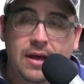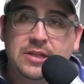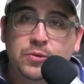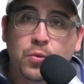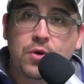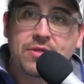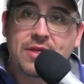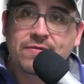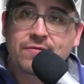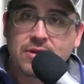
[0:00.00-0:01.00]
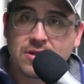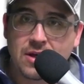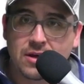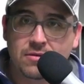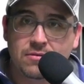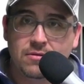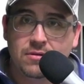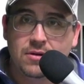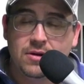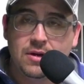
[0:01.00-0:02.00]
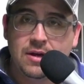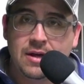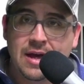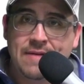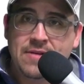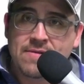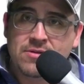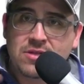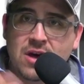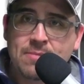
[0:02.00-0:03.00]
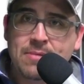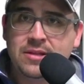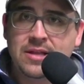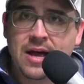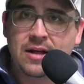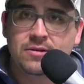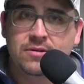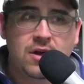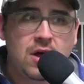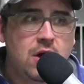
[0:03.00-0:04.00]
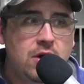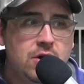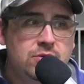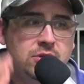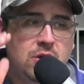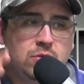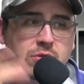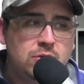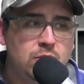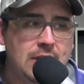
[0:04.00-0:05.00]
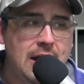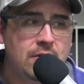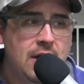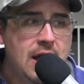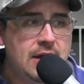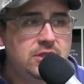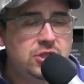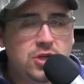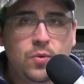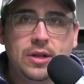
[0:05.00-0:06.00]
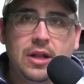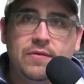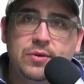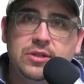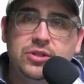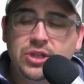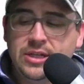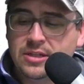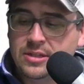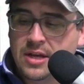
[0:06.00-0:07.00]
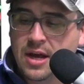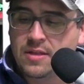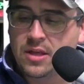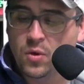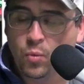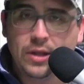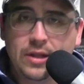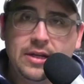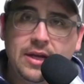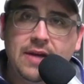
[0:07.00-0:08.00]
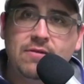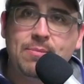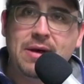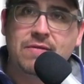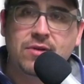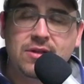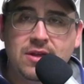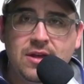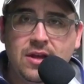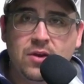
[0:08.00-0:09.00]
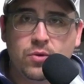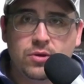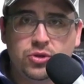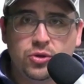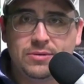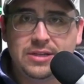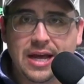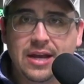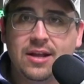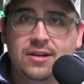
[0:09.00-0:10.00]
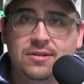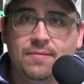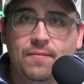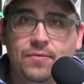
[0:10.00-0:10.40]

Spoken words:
It's worth everything. Have you ever thought about that? Are you so sold out and so in love with Jesus that you're willing to give up everything in order to obtain it?